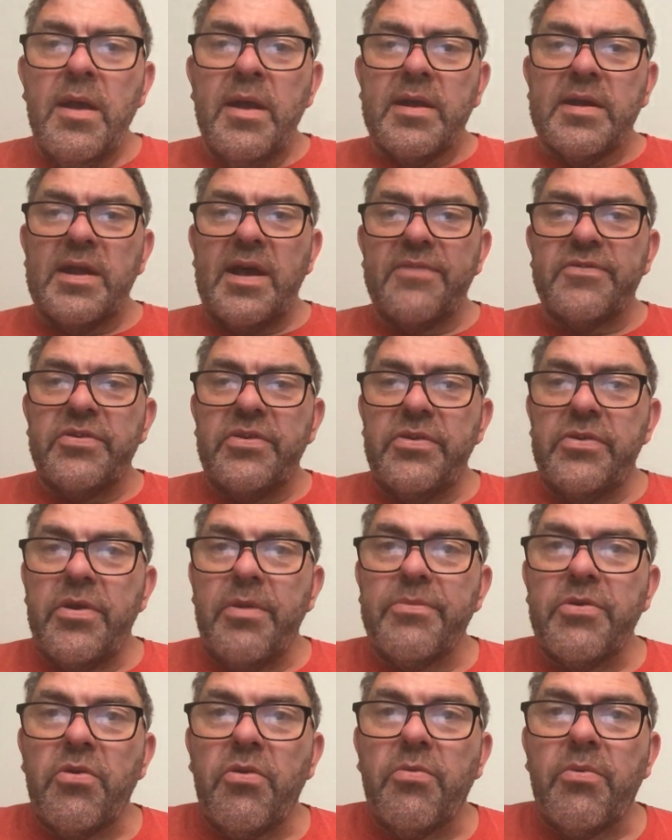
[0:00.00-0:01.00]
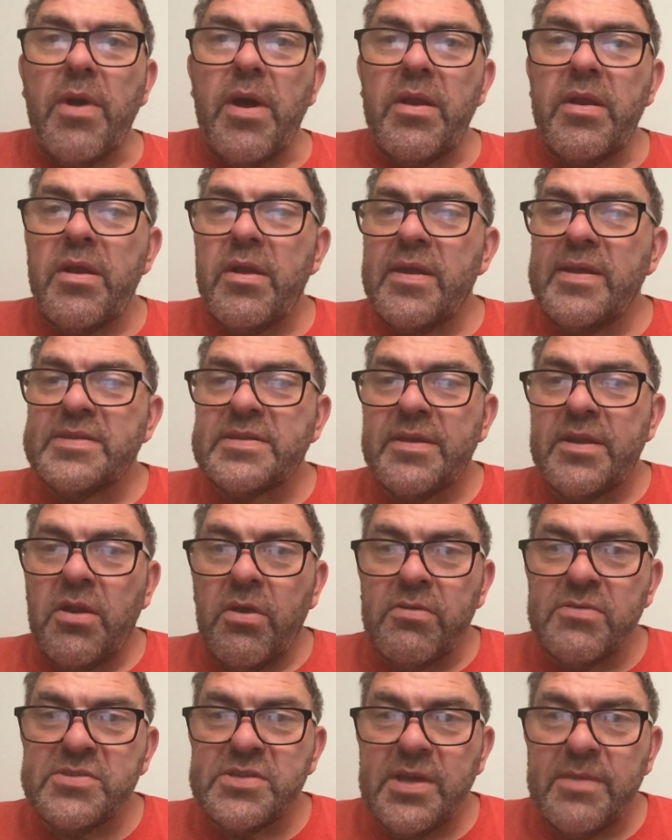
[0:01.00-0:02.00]
Good afternoon, hope you're well. It's a
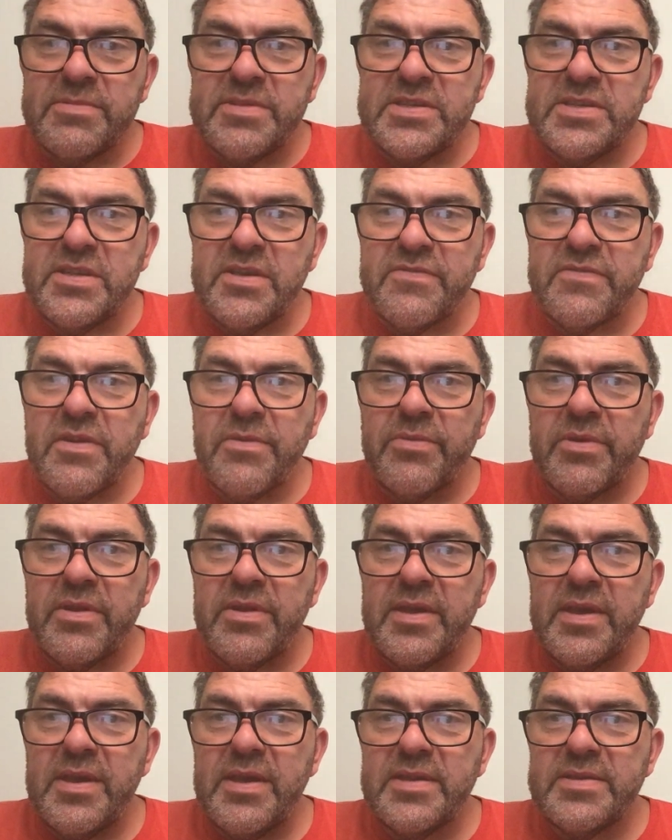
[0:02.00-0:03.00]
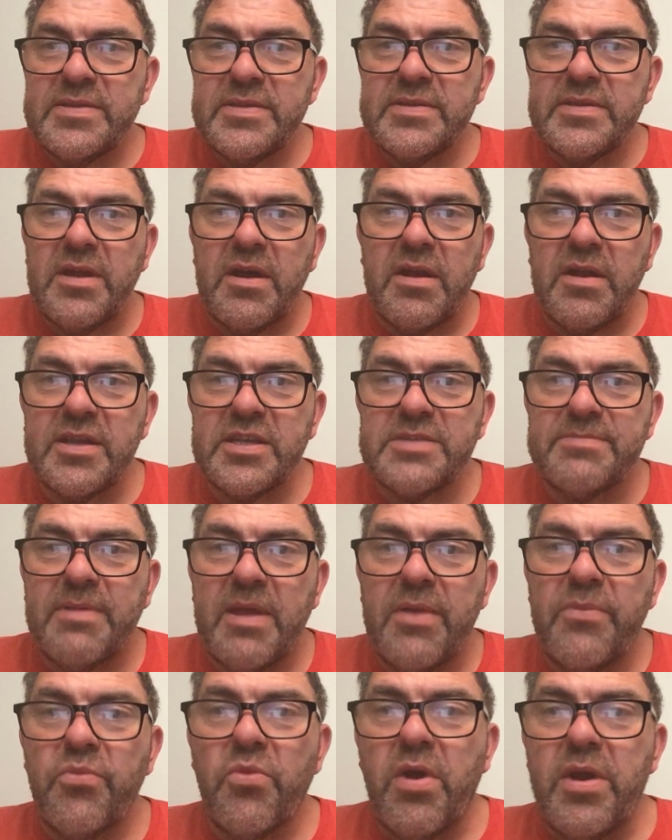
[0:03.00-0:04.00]
long time since I've done one of these, and I'll
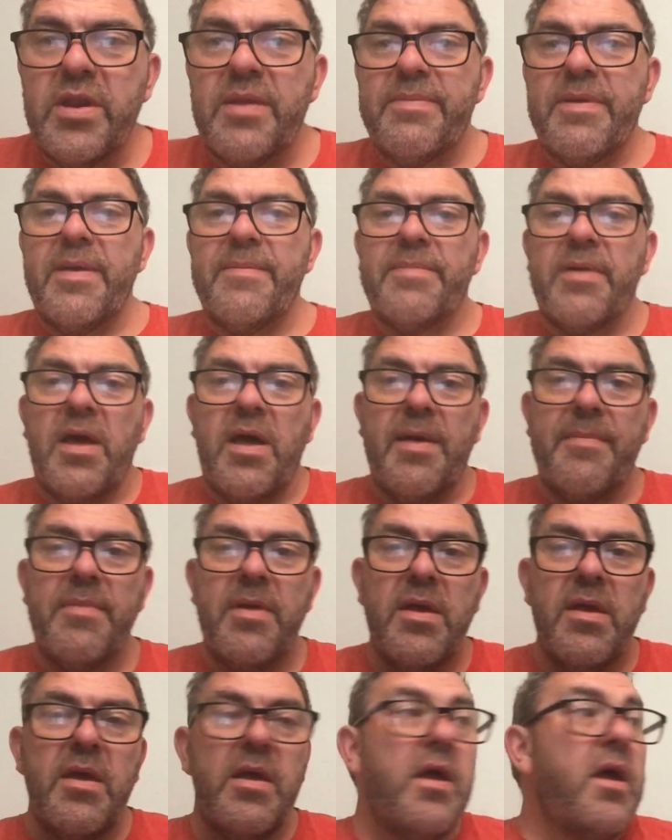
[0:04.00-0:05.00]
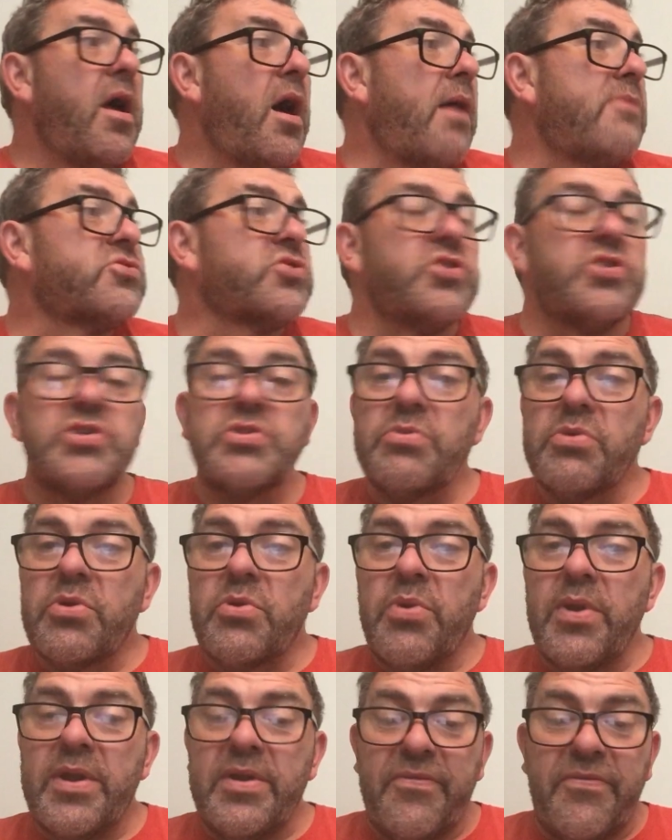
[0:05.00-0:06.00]
explain why in a bit, but I'm just going to do a
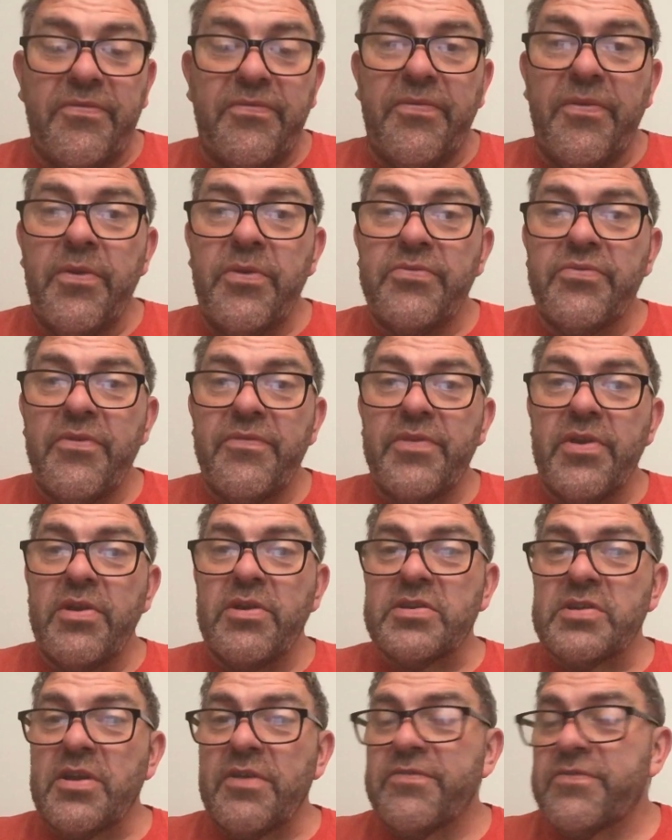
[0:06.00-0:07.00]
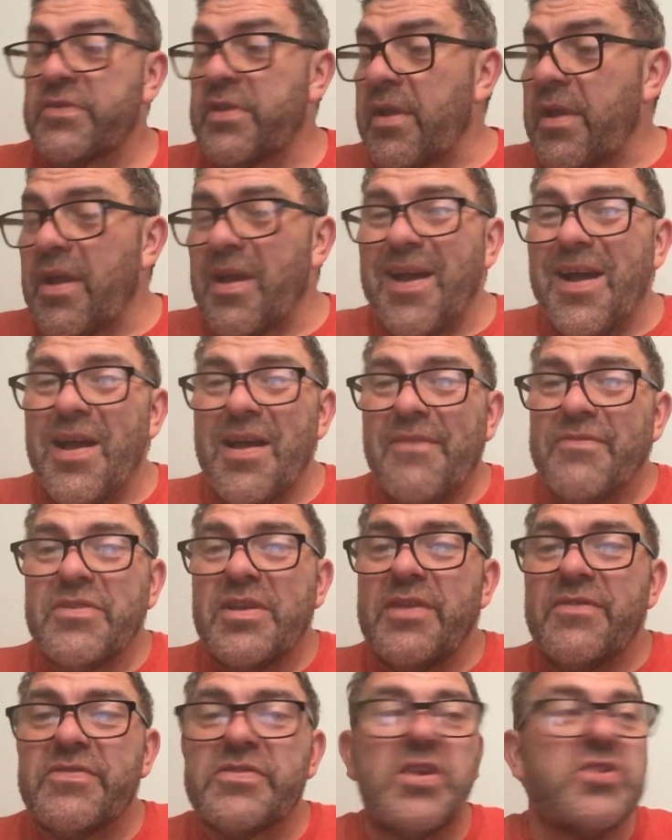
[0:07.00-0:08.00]
quick food review because I haven't done
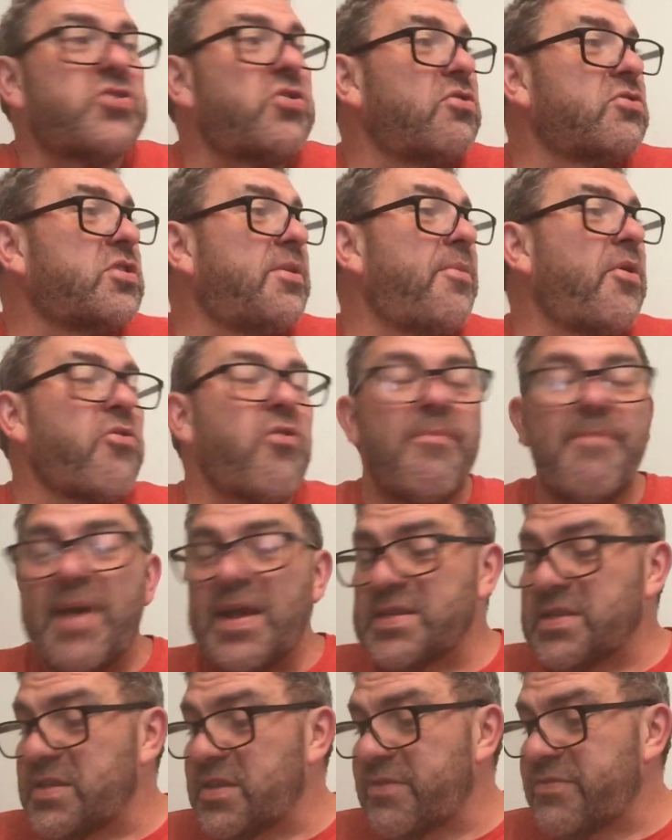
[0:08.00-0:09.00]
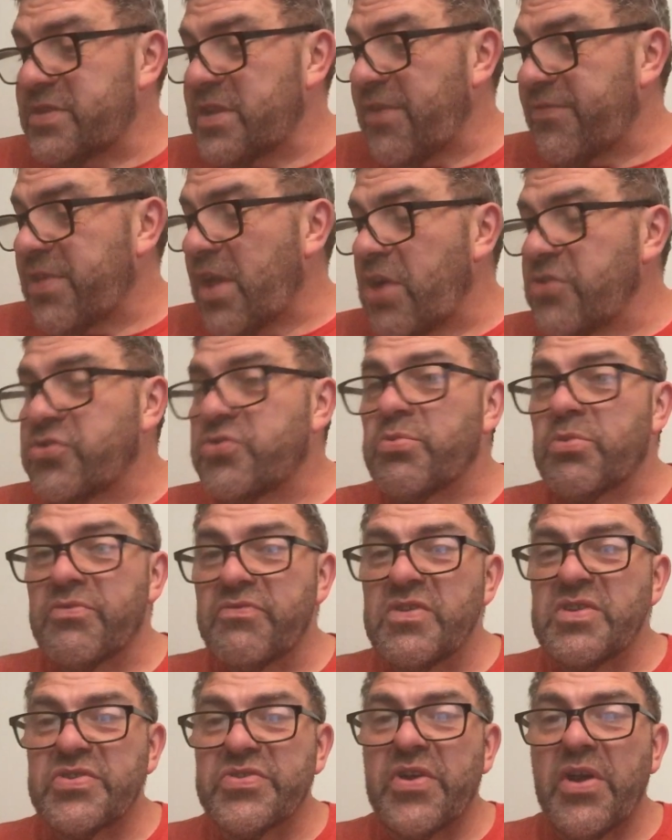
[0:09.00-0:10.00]
it for such a long time. I've got masses of stuff that I just want to
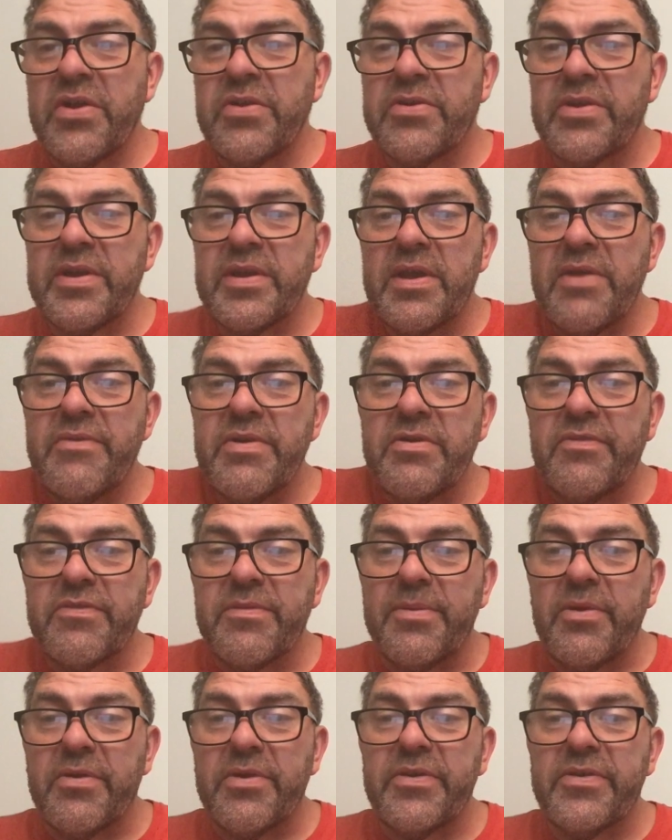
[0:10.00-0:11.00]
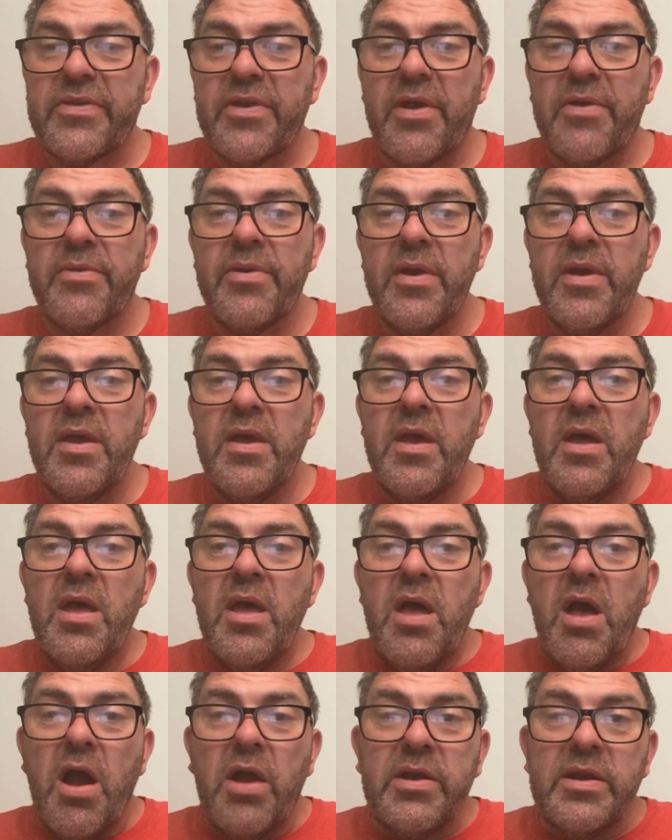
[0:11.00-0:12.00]
recycle and get rid of, to be honest. So
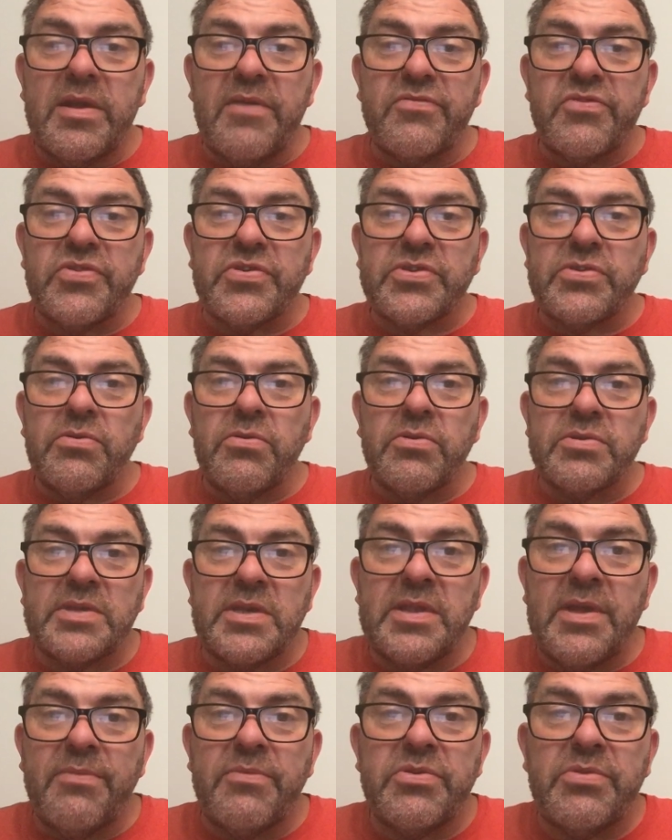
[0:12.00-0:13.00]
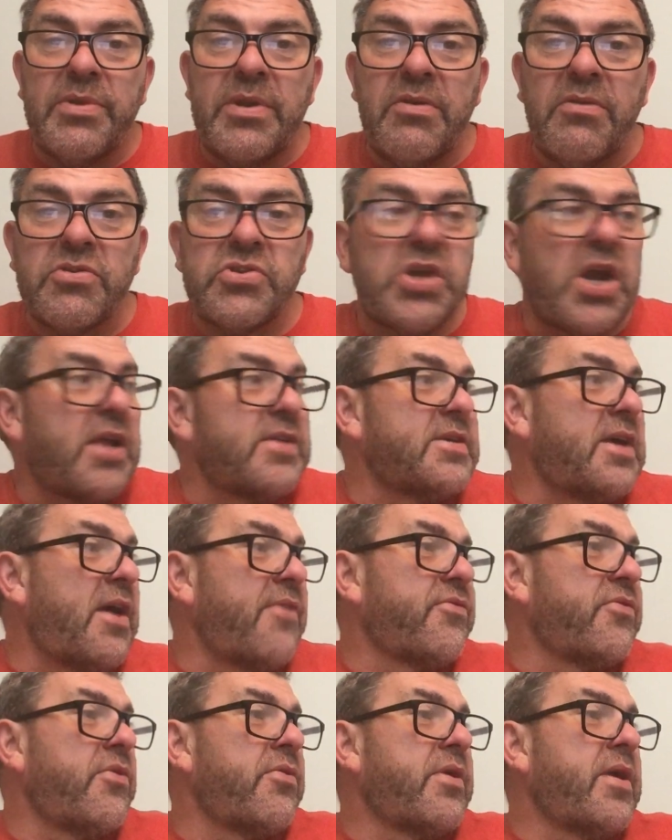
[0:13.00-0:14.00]
I'm going to give the scores and then we'll do a little chat
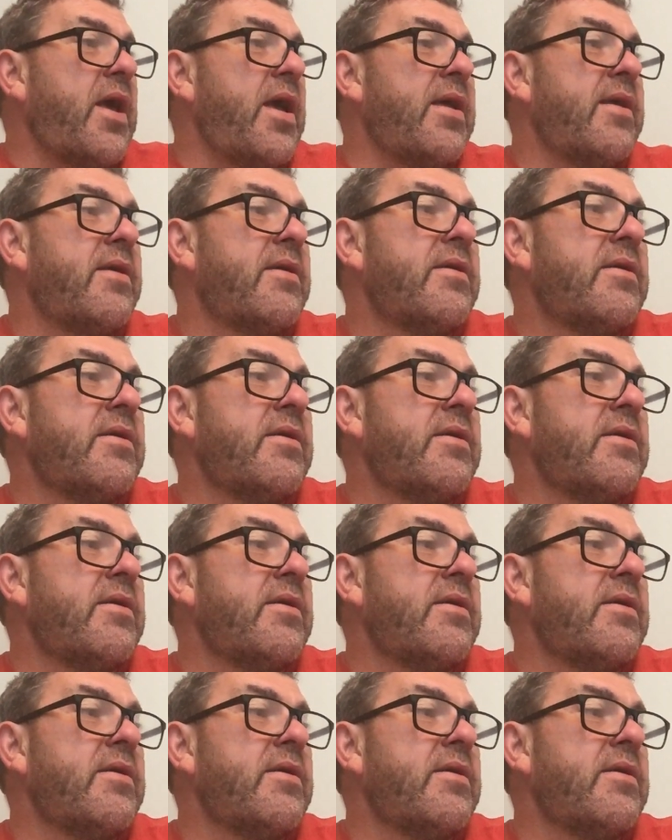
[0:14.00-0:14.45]
after, okay?